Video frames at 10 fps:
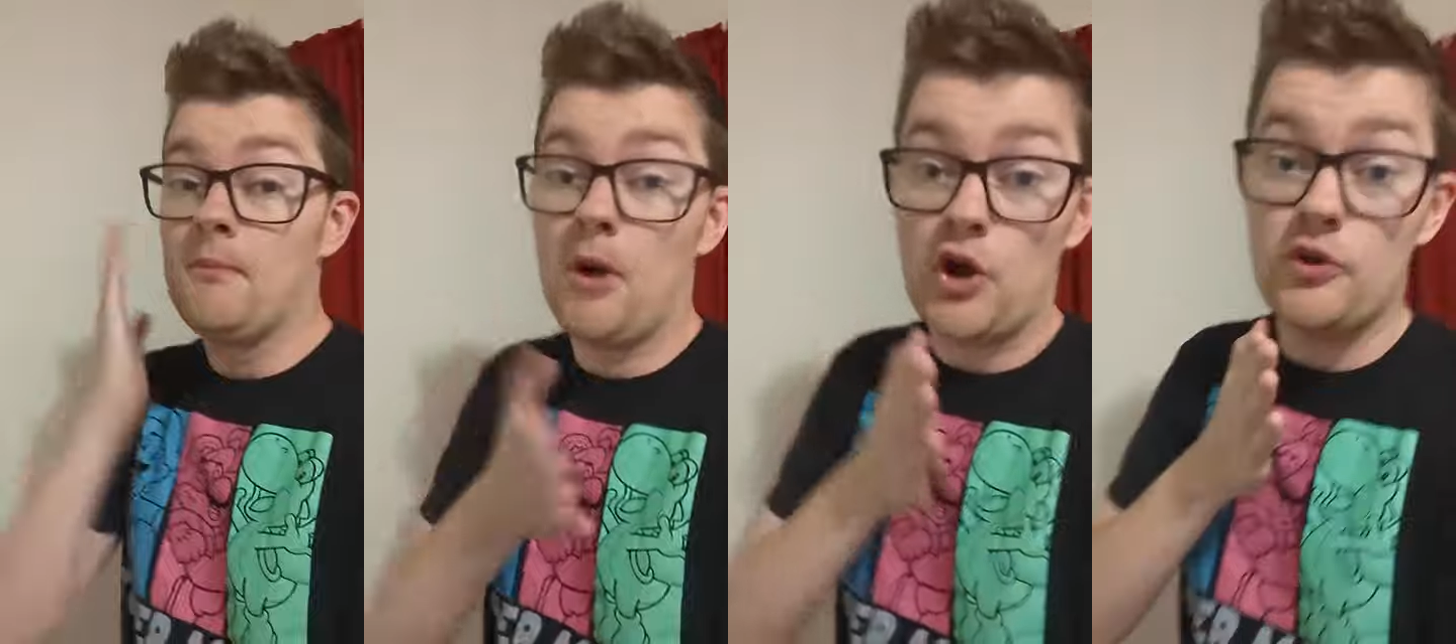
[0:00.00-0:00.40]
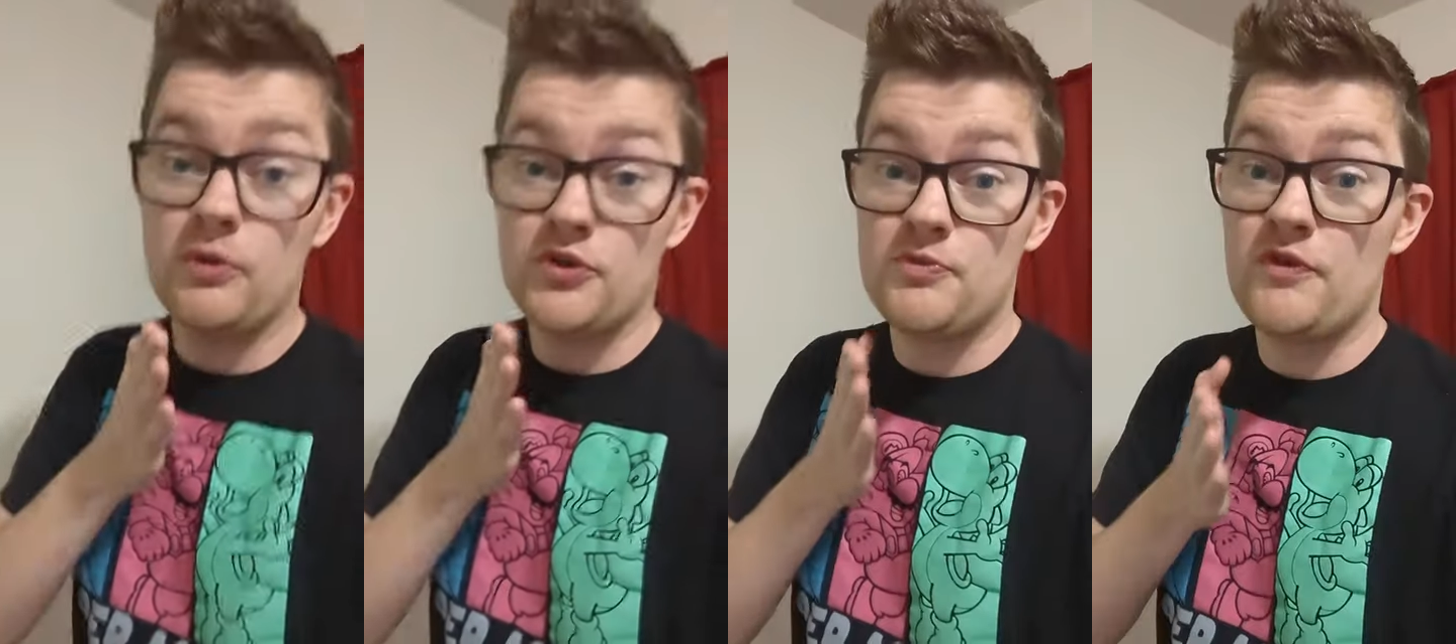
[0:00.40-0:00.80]
Mario
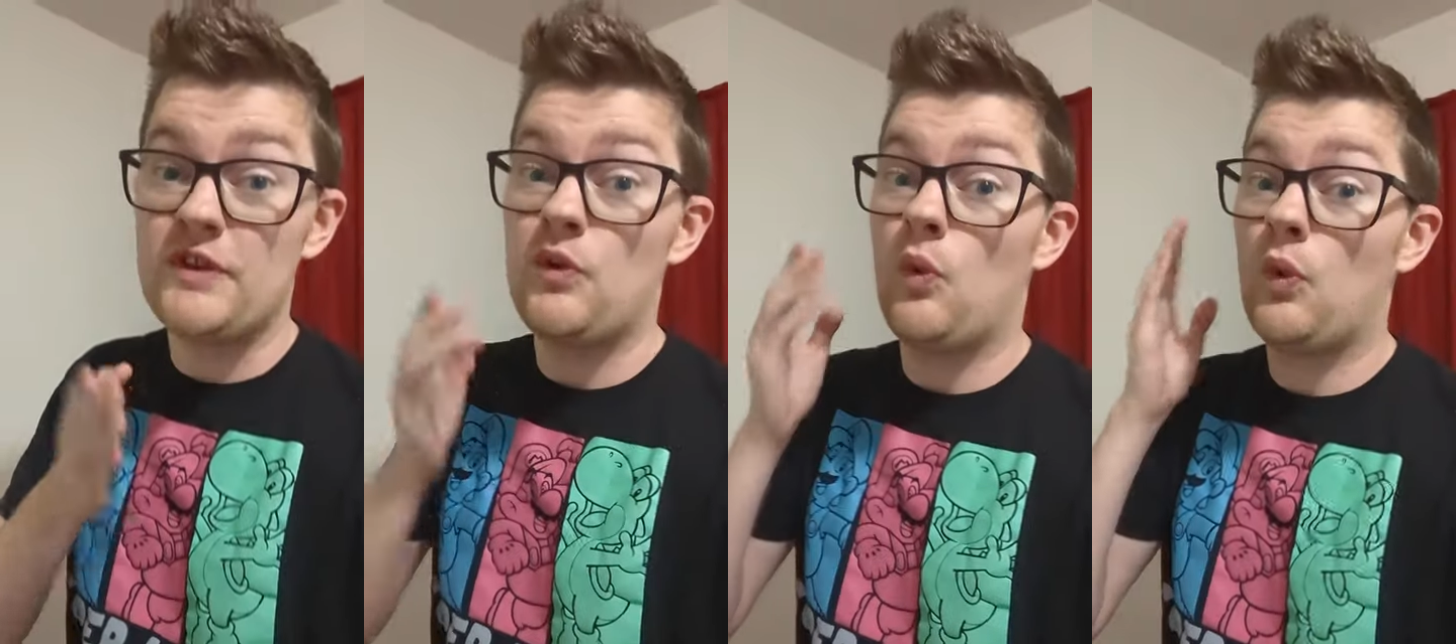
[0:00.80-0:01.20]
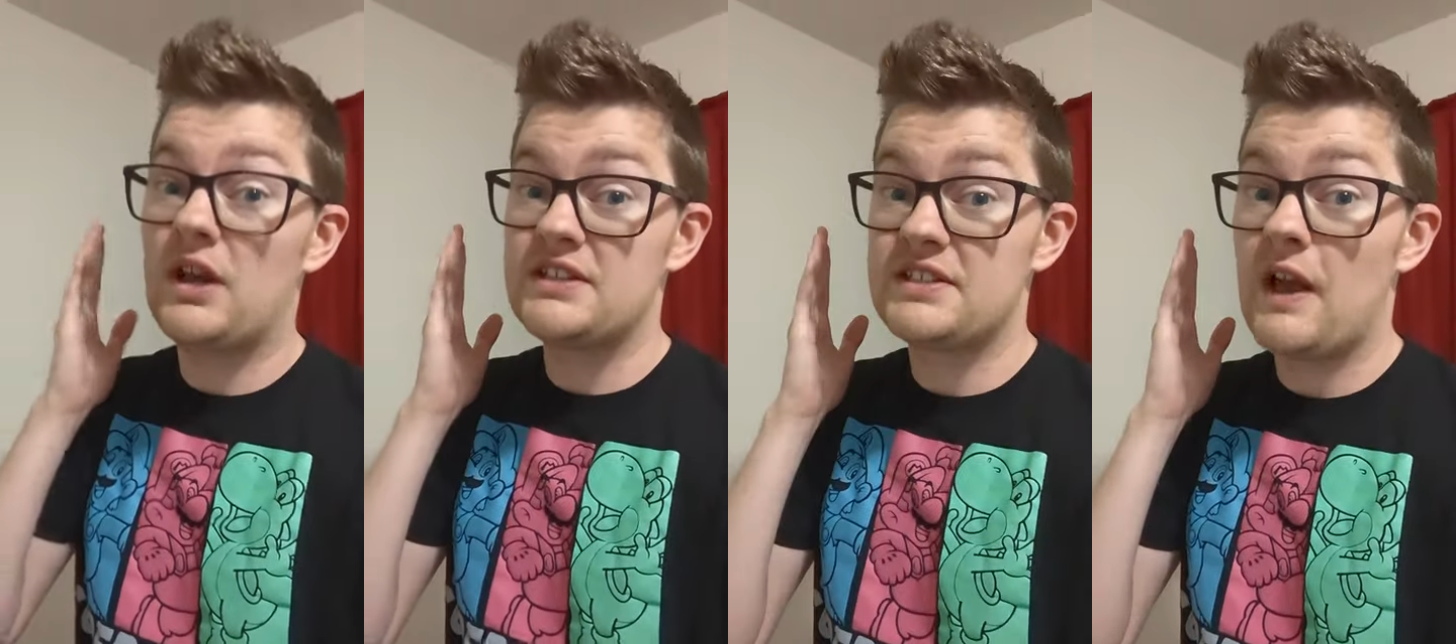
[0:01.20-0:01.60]
Bros. Movie
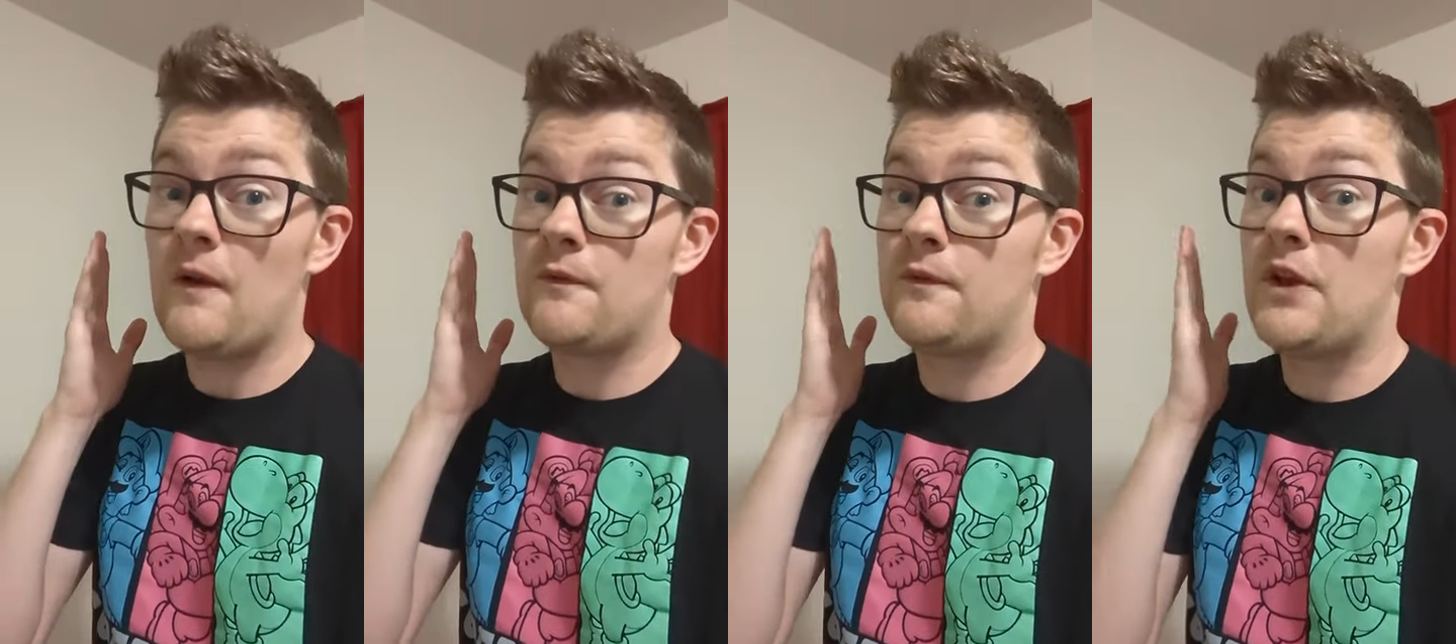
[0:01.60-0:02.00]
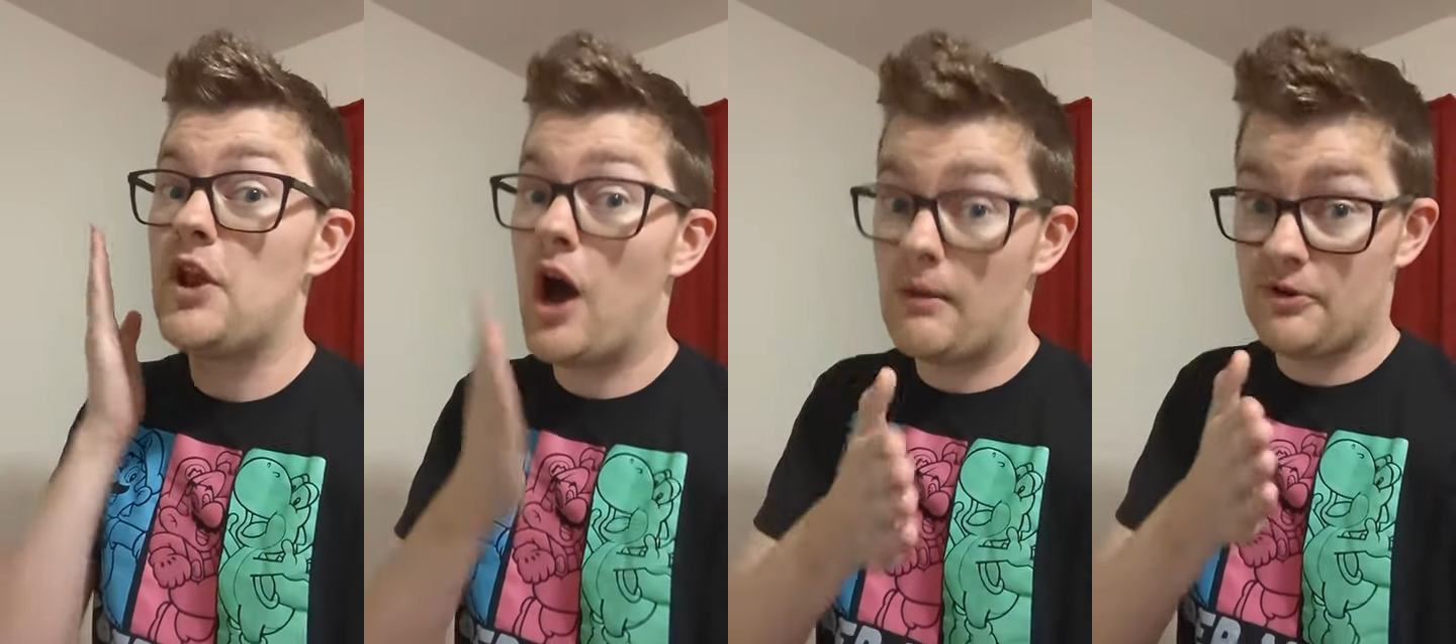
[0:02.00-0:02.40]
was
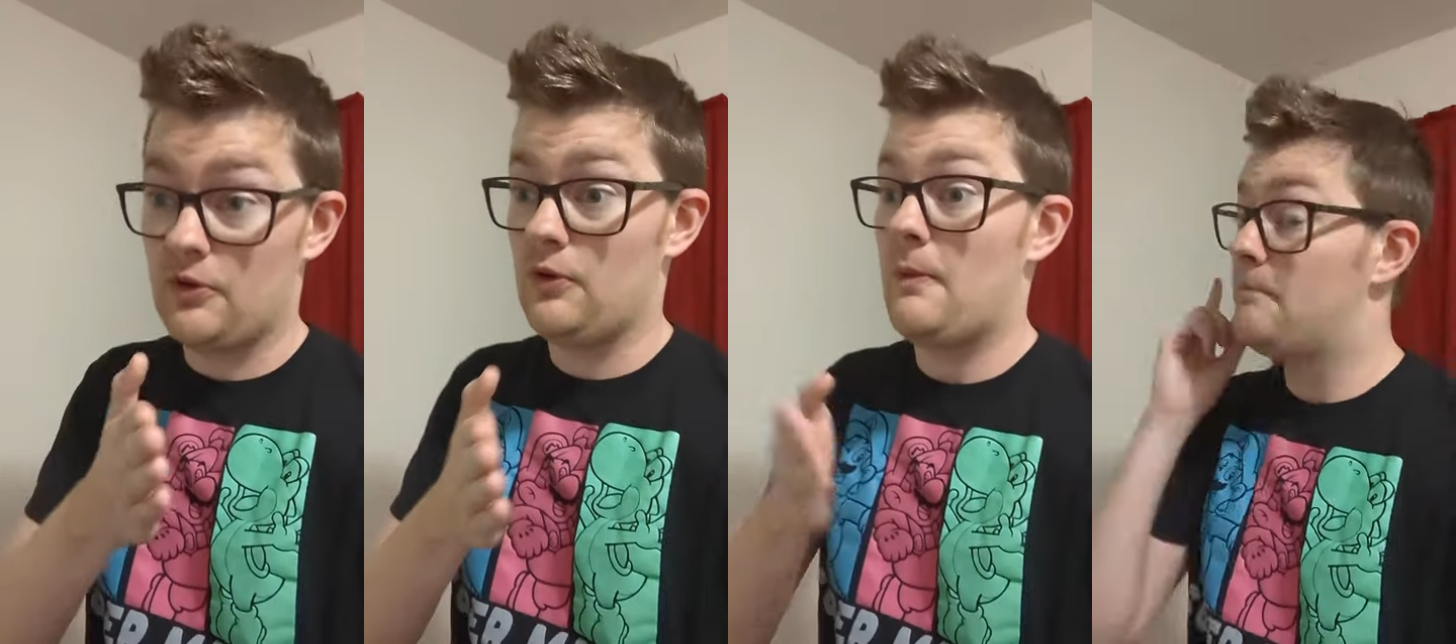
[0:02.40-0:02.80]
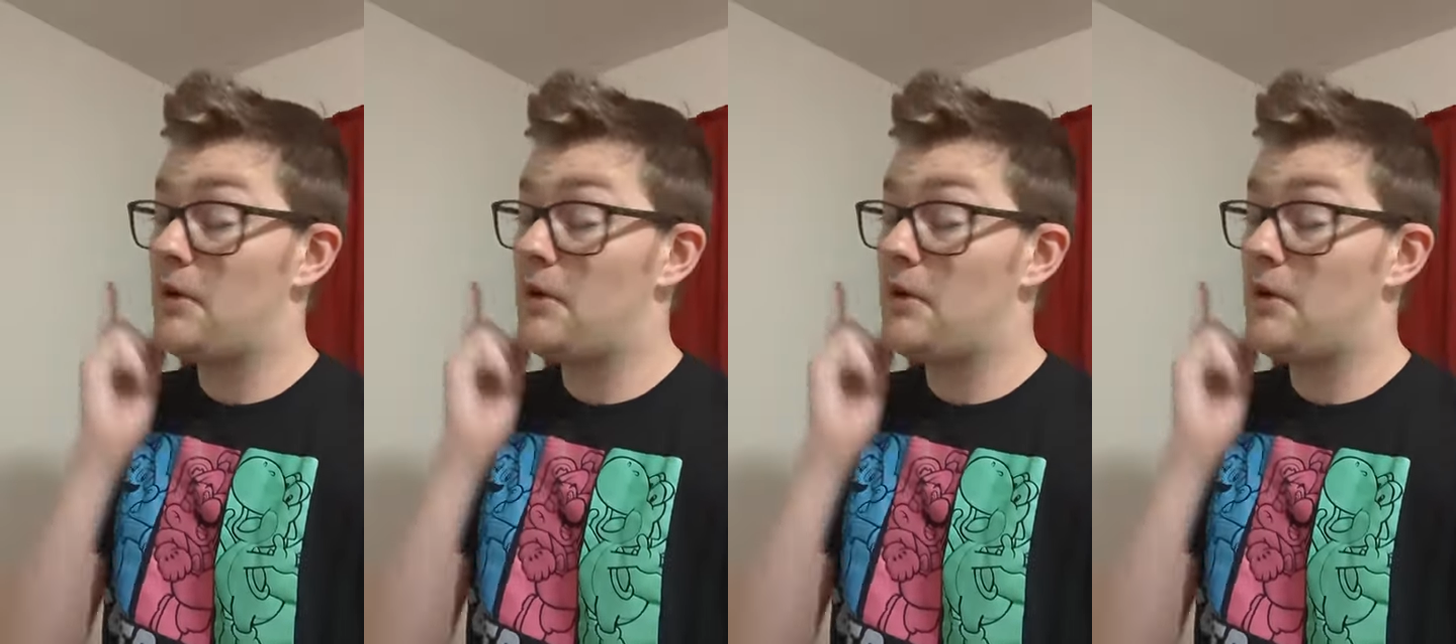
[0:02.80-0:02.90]
phenomenal,